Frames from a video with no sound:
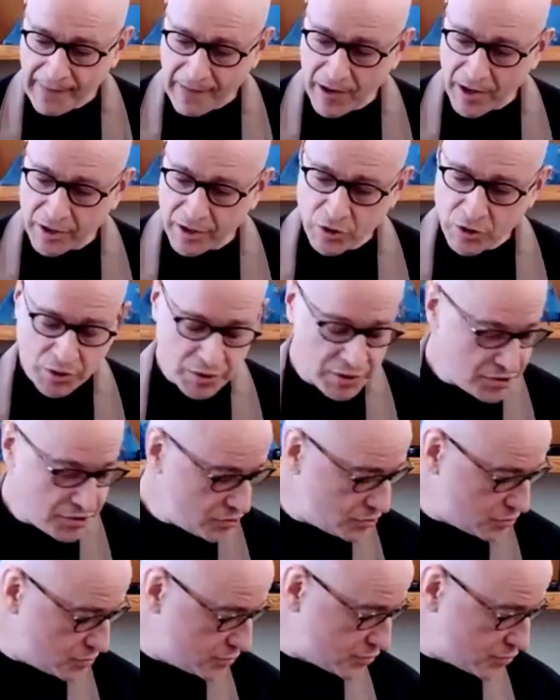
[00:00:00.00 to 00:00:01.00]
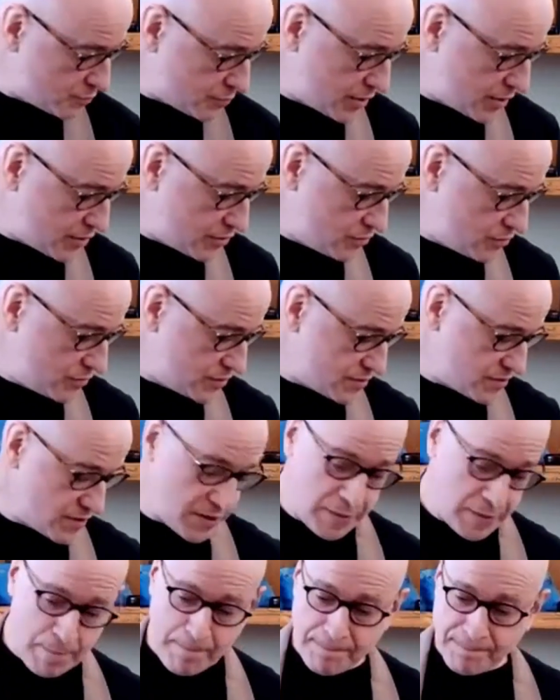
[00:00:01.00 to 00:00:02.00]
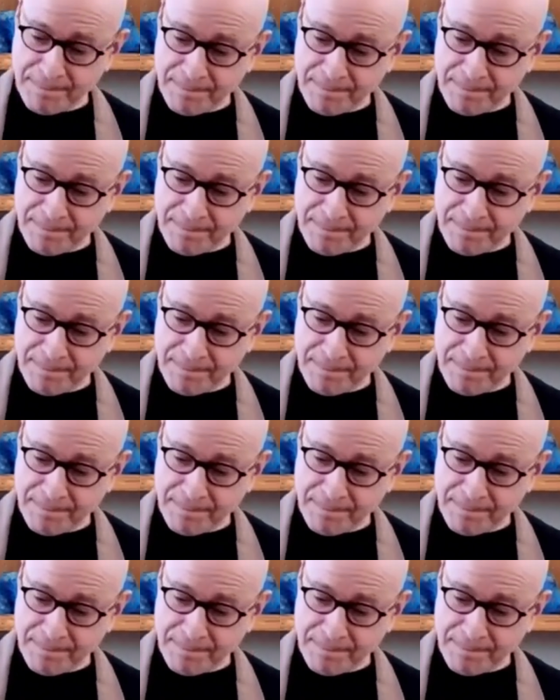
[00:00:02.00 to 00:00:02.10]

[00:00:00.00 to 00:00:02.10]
I encourage you to aspire to do the same.